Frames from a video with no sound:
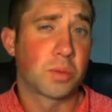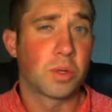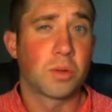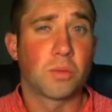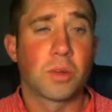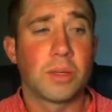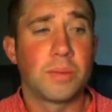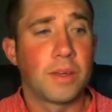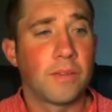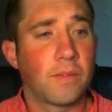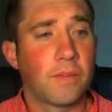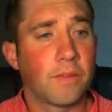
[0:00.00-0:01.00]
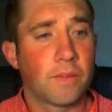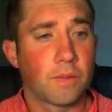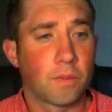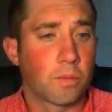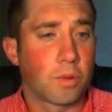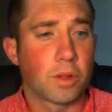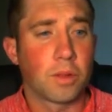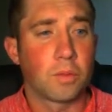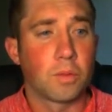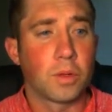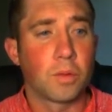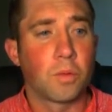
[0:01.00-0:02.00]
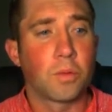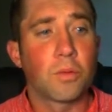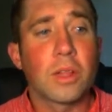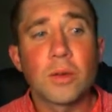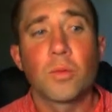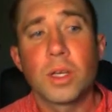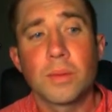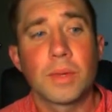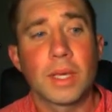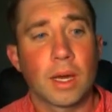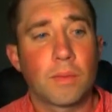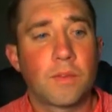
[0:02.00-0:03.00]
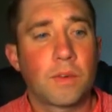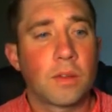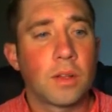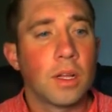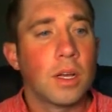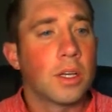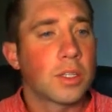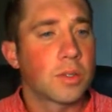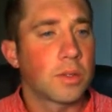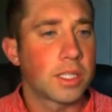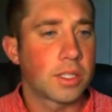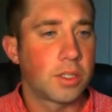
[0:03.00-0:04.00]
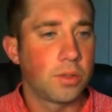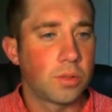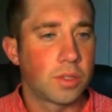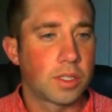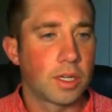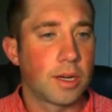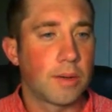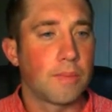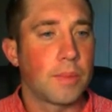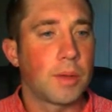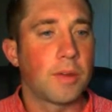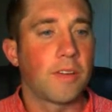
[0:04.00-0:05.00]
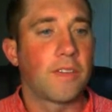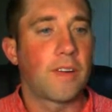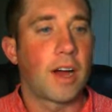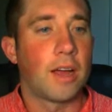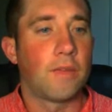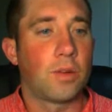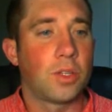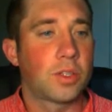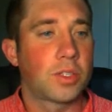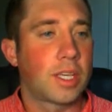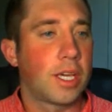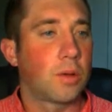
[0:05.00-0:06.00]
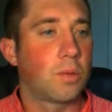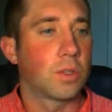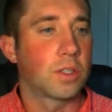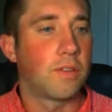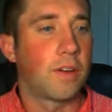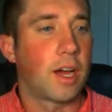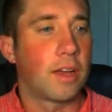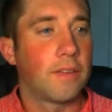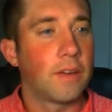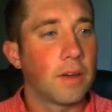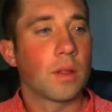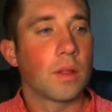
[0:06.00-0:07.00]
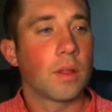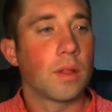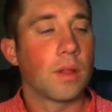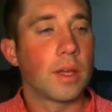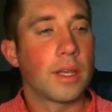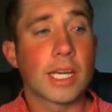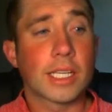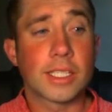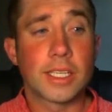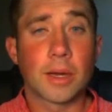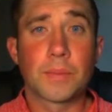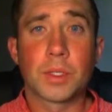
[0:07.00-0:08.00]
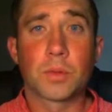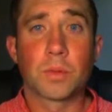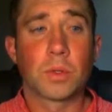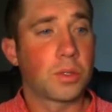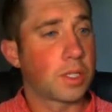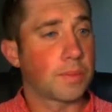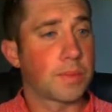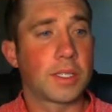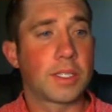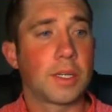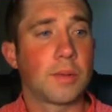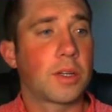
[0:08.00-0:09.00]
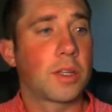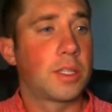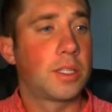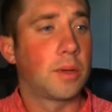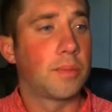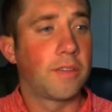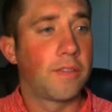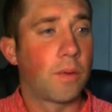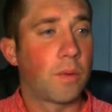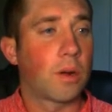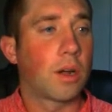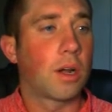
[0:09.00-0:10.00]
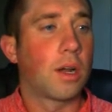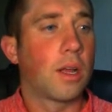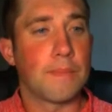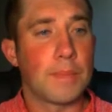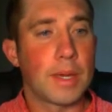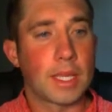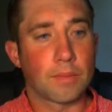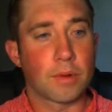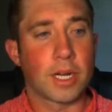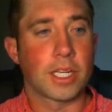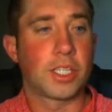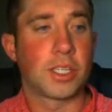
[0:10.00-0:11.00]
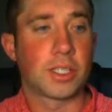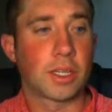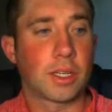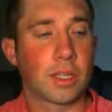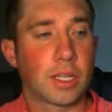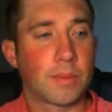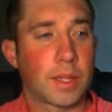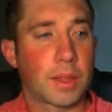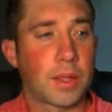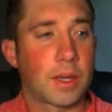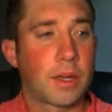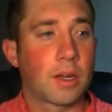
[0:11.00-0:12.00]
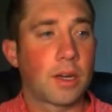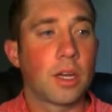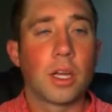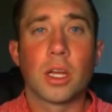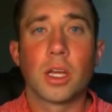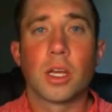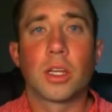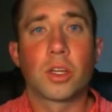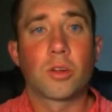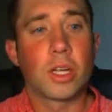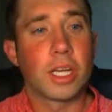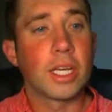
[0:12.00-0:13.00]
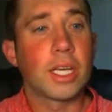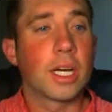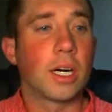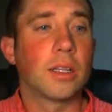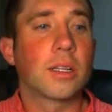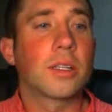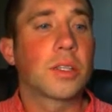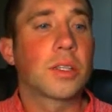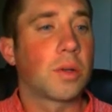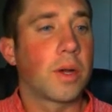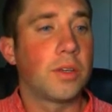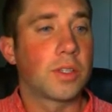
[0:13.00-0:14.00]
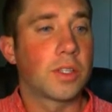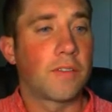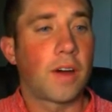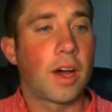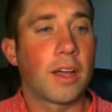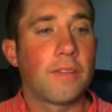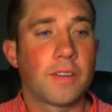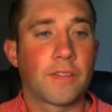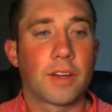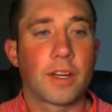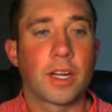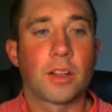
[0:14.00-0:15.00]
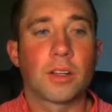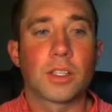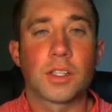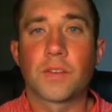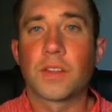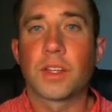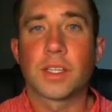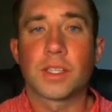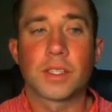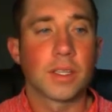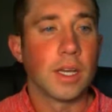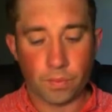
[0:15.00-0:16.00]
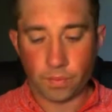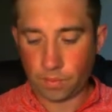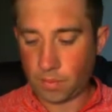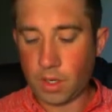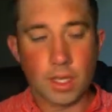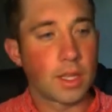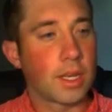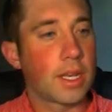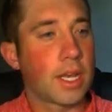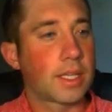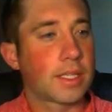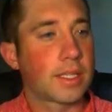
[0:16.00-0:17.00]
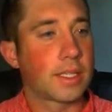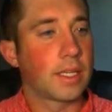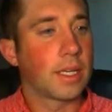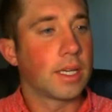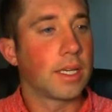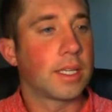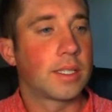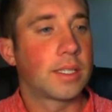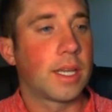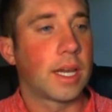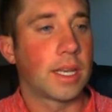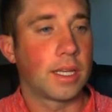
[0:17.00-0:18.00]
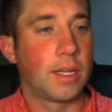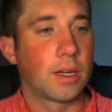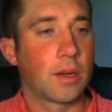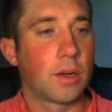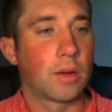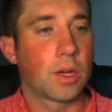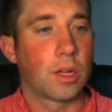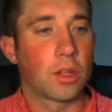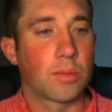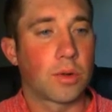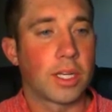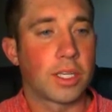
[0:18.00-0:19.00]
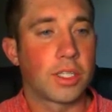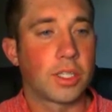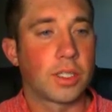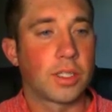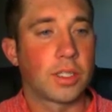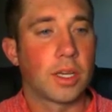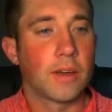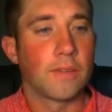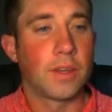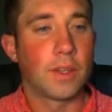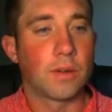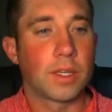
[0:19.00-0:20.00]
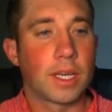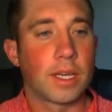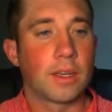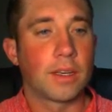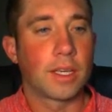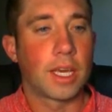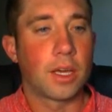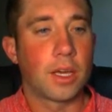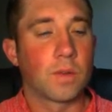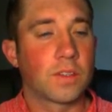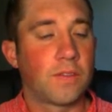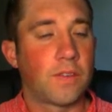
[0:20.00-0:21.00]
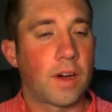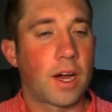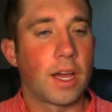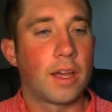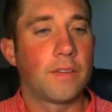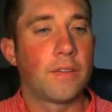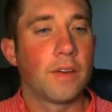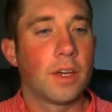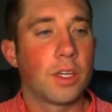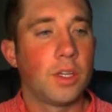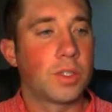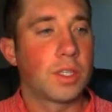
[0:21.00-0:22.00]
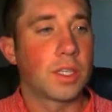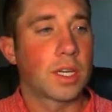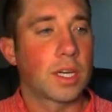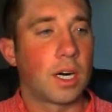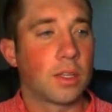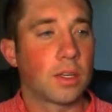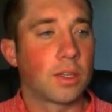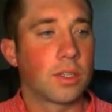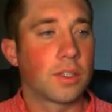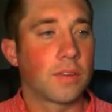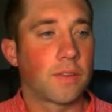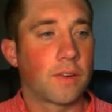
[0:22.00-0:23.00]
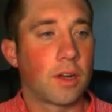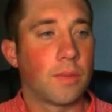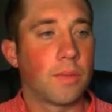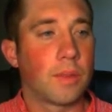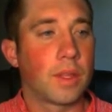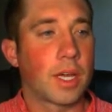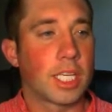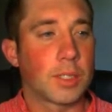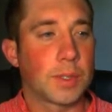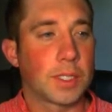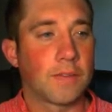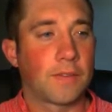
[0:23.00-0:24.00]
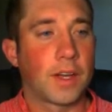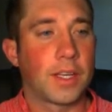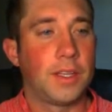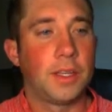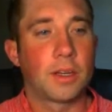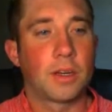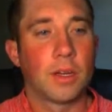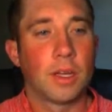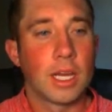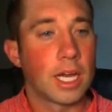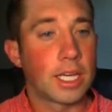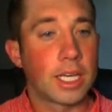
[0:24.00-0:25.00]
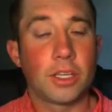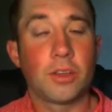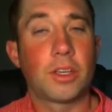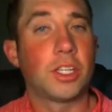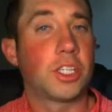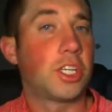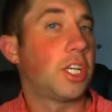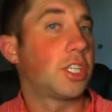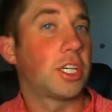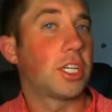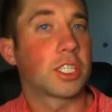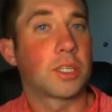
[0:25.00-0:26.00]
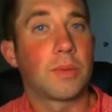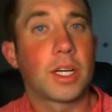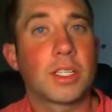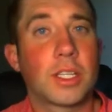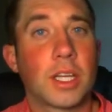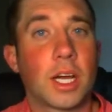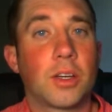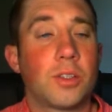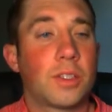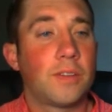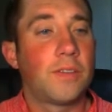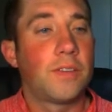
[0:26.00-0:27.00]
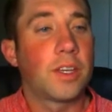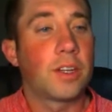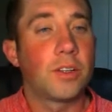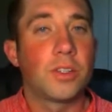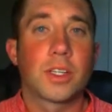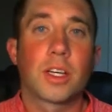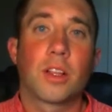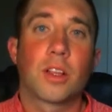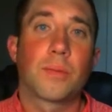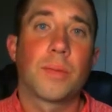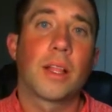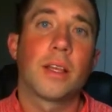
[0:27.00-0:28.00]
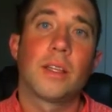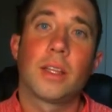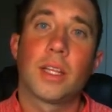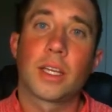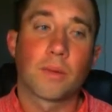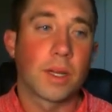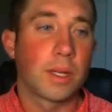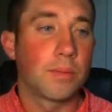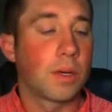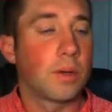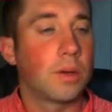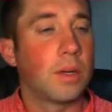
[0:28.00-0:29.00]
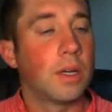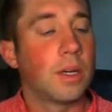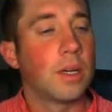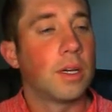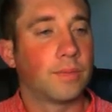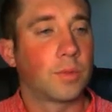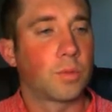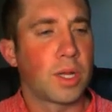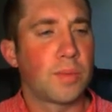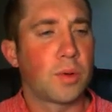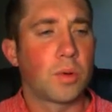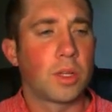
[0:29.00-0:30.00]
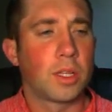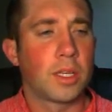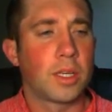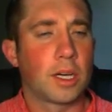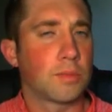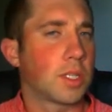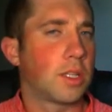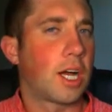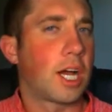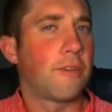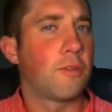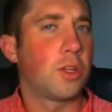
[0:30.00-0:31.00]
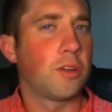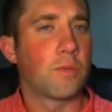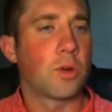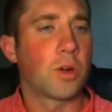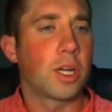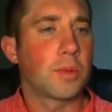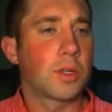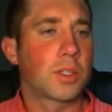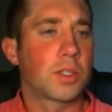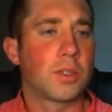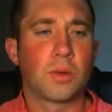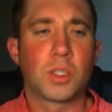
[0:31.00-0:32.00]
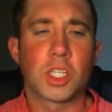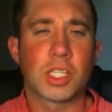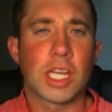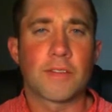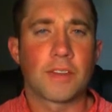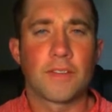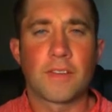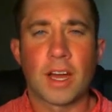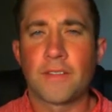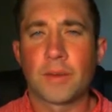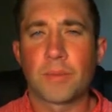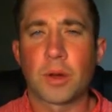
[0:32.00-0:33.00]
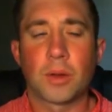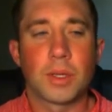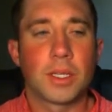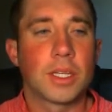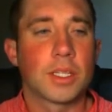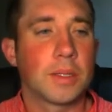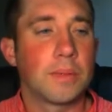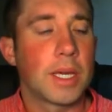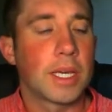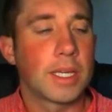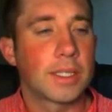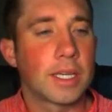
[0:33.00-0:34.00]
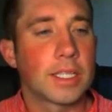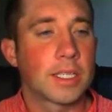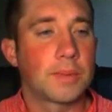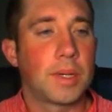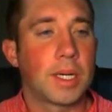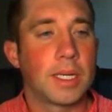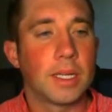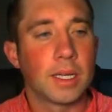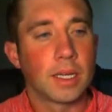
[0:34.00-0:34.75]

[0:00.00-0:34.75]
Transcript: wouldn't really be really wouldn't, really wouldn't be helpful. So let's use um, maybe five. We'll use k equals five. Next step is we'll do something similar to before, making the branches a little bit thicker, creating colors. So I used five different colors for this. In the next set here, color branches, phenodend, k equals five, using the colors from that I specified here Again, you can change and customize to how you see fit or use a color palette like a rainbow. Rainbow really comes alive when you have more numbers, so just having five, it probably doesn't make sense, but